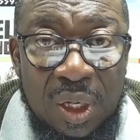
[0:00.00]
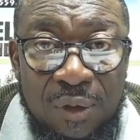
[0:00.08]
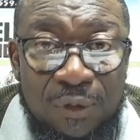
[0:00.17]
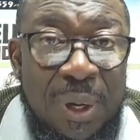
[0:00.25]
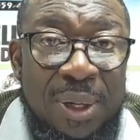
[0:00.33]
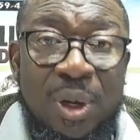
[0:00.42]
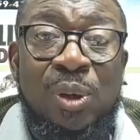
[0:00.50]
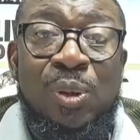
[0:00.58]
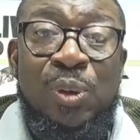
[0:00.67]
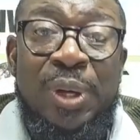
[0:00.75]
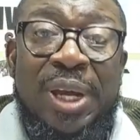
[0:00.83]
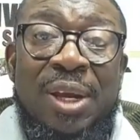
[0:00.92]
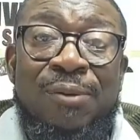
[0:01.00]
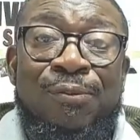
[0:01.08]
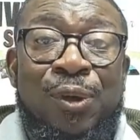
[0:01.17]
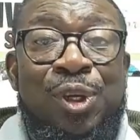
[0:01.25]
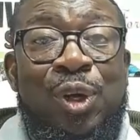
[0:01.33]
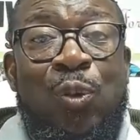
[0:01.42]
You are not looking
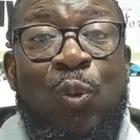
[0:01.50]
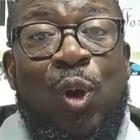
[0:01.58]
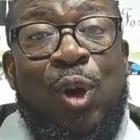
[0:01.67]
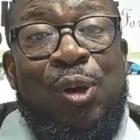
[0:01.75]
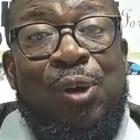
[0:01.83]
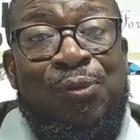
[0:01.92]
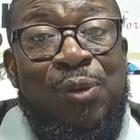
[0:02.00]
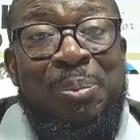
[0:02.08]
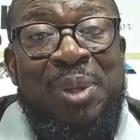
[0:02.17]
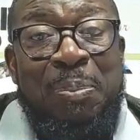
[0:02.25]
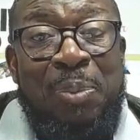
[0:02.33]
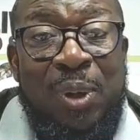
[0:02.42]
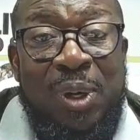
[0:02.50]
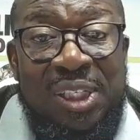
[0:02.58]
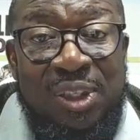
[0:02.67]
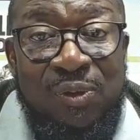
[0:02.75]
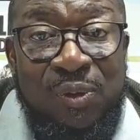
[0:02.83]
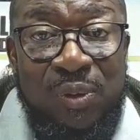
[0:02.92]
for your reward from the
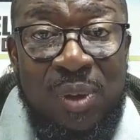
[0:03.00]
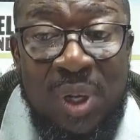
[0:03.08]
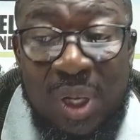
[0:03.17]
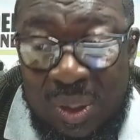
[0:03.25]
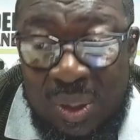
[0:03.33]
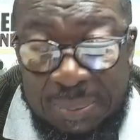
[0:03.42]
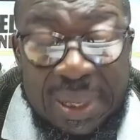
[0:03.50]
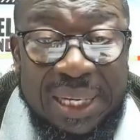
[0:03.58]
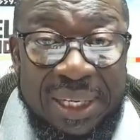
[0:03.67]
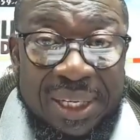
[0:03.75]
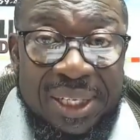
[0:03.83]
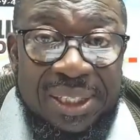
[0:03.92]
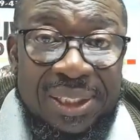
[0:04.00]
pocket of humanity,